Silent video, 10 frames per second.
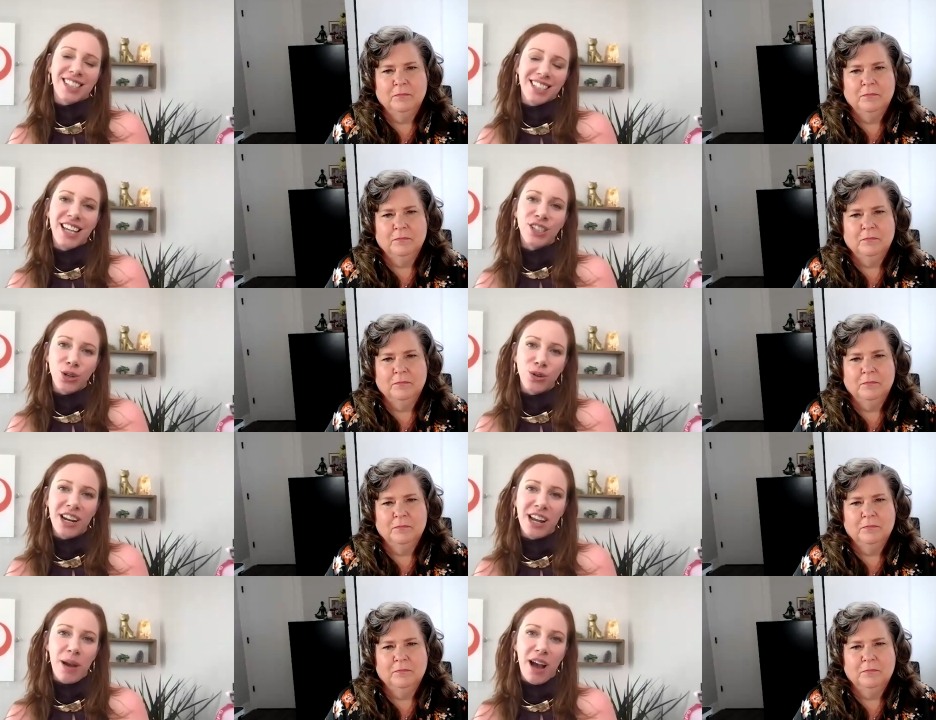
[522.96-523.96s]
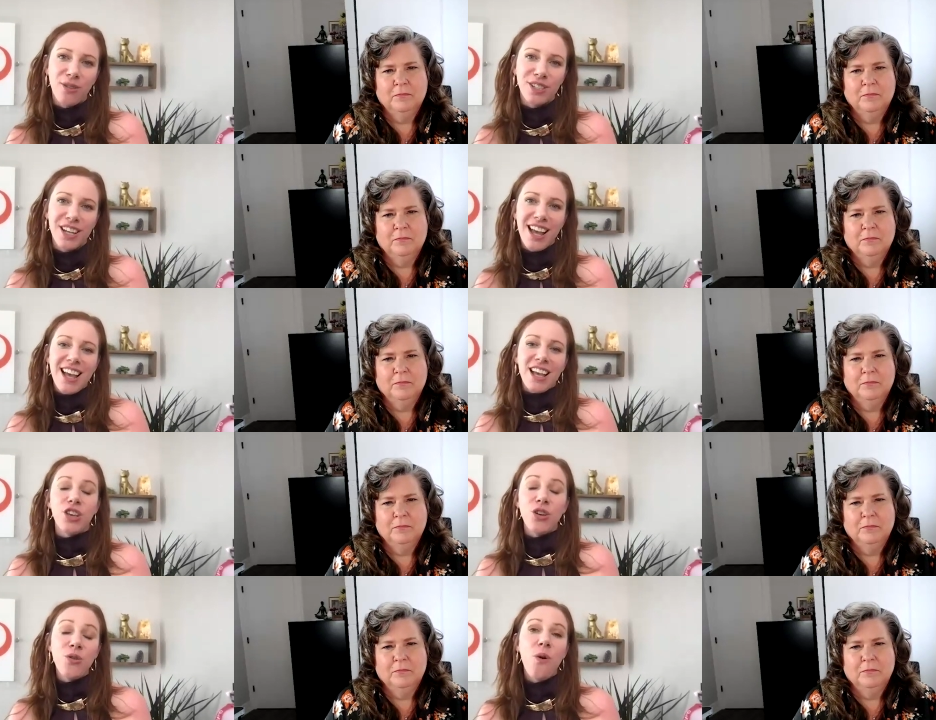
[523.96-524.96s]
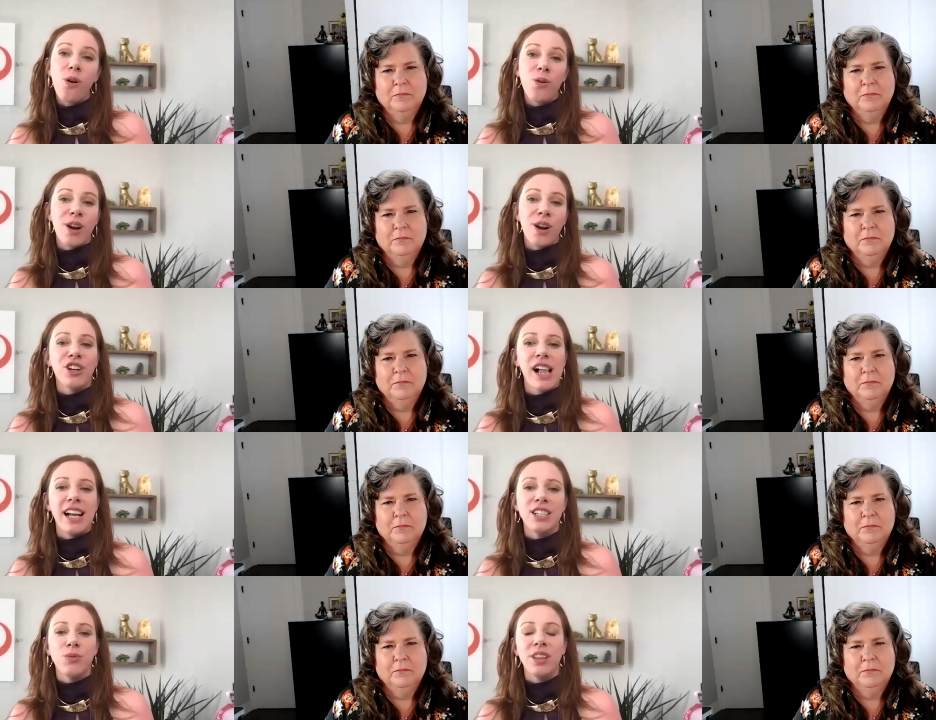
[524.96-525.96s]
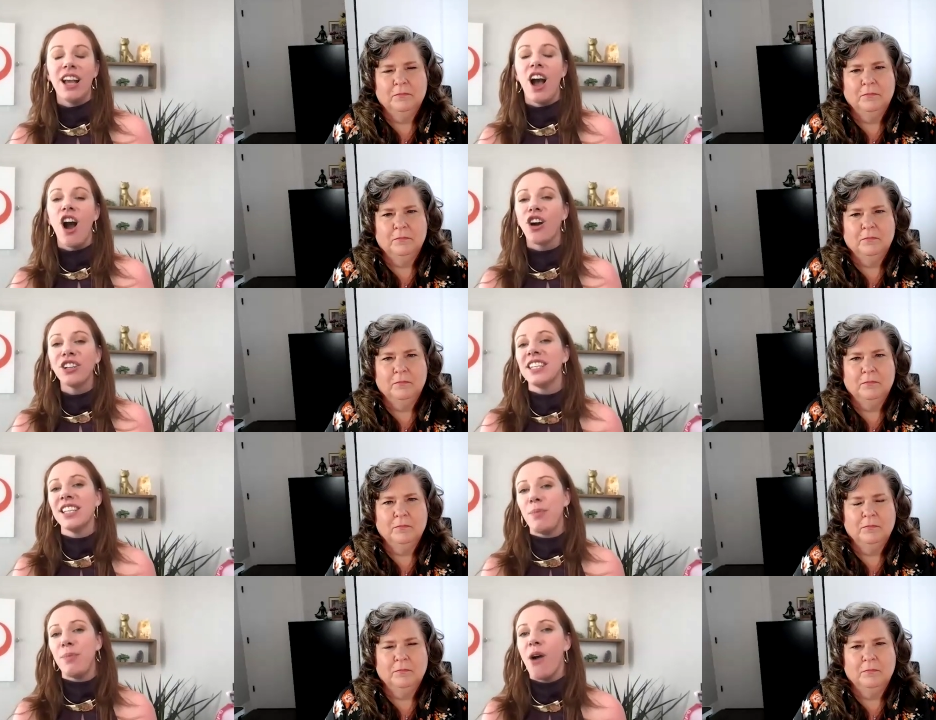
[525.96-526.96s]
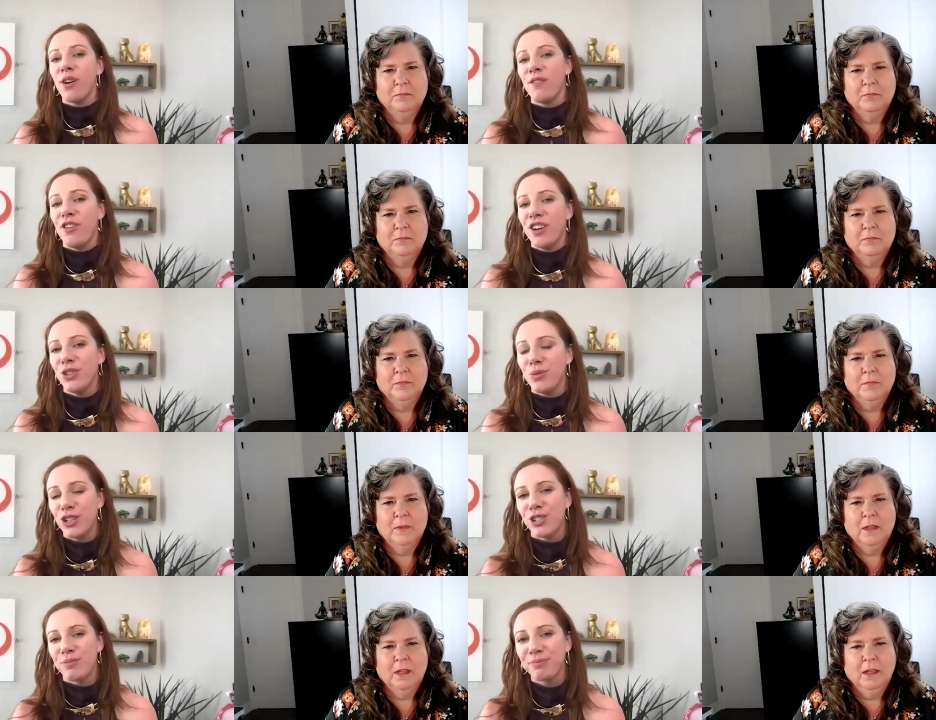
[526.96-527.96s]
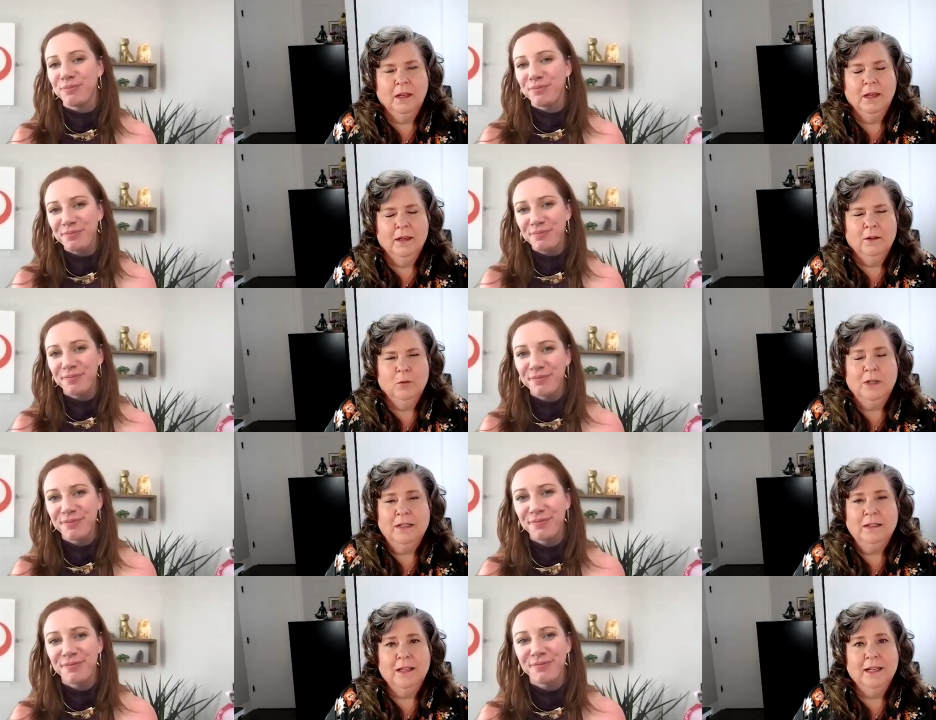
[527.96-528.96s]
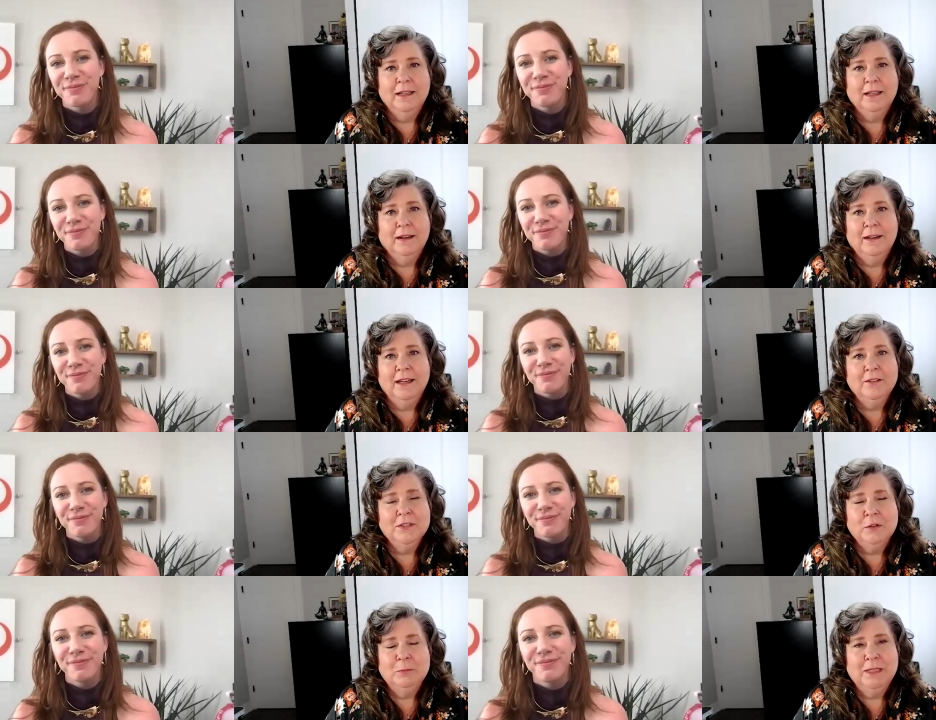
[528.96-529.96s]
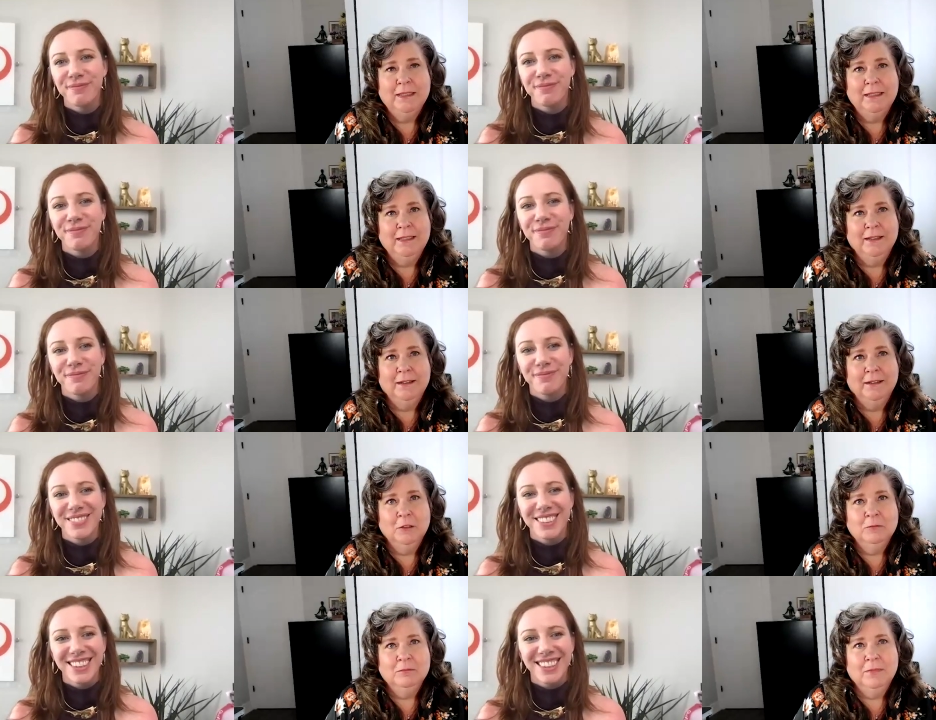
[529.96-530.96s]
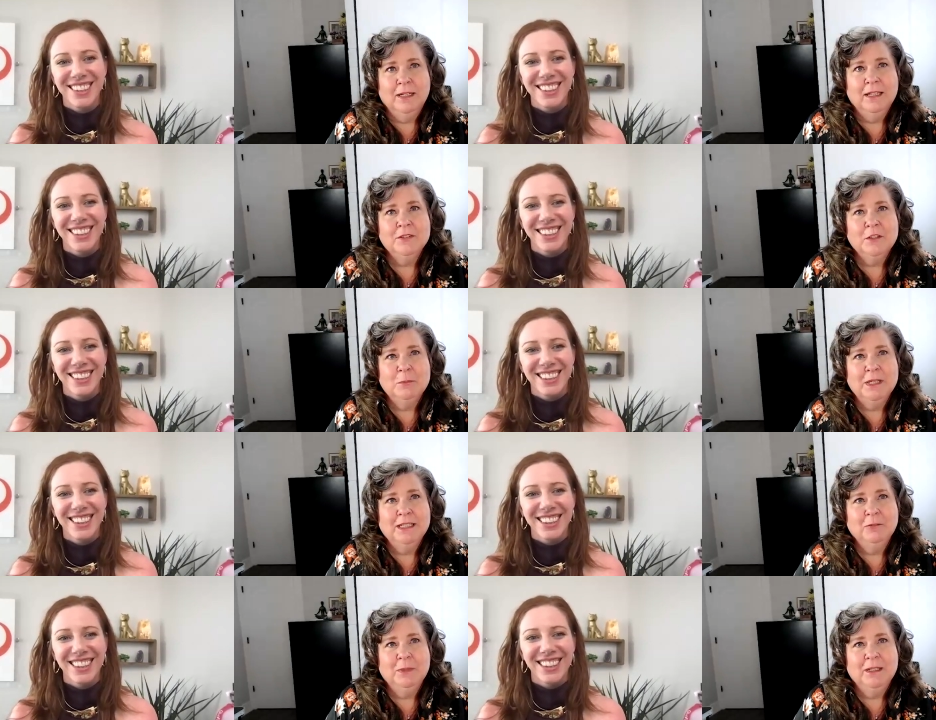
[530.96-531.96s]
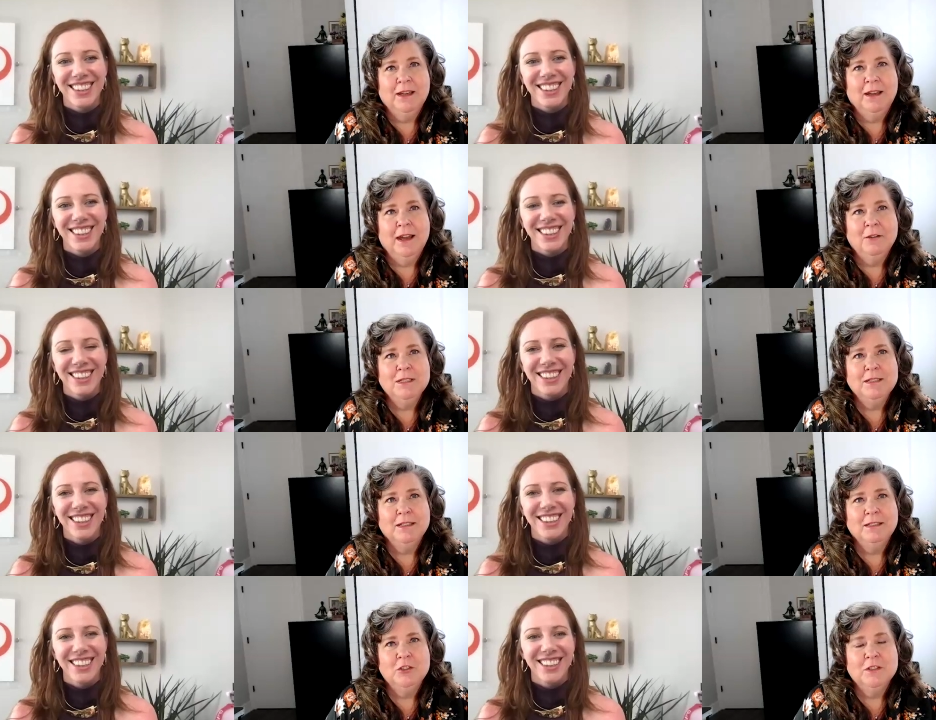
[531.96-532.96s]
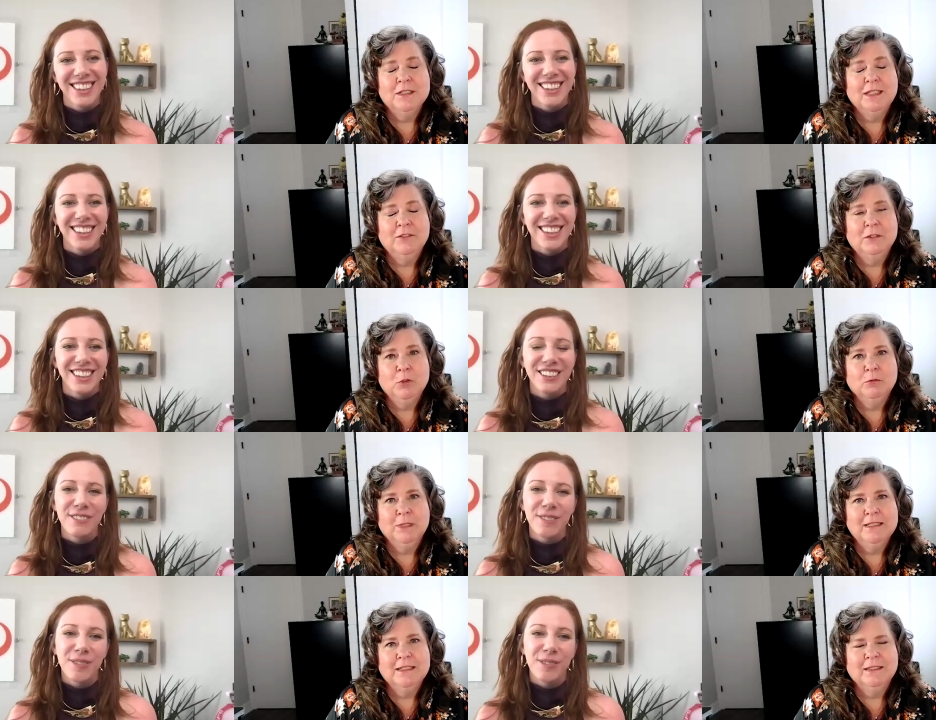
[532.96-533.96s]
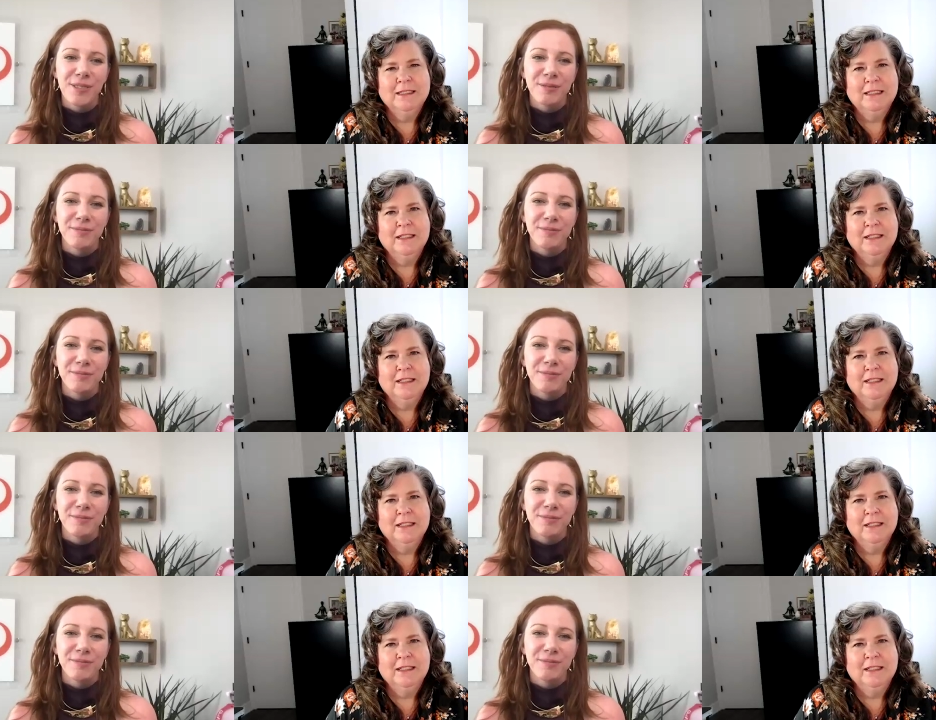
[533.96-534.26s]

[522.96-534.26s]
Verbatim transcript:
Speaker 1: success story about you or one of your clients really harnessing the power of their intuition?
Speaker 2: Well, I, I have so many, um, I have so many, but I, I would say just even more recently,